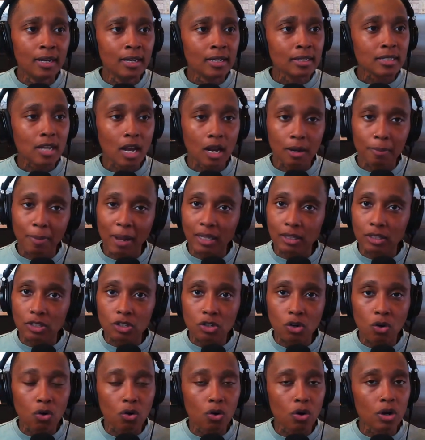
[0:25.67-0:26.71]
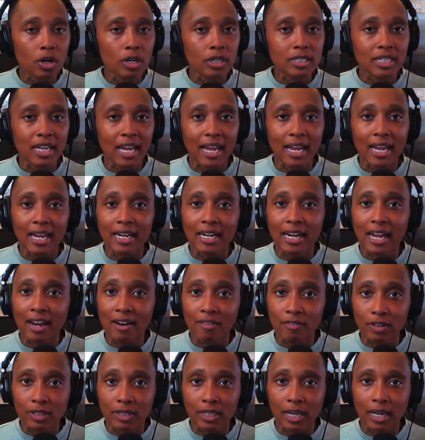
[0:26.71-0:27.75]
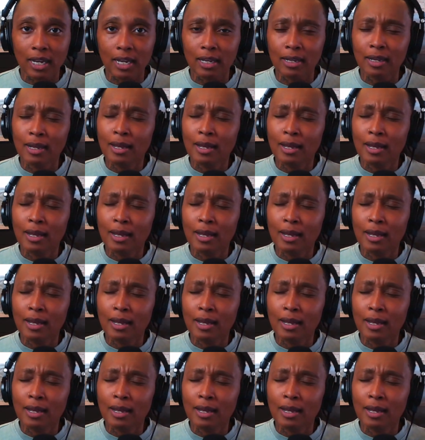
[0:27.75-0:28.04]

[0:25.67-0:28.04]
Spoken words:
talk about the scores and everything.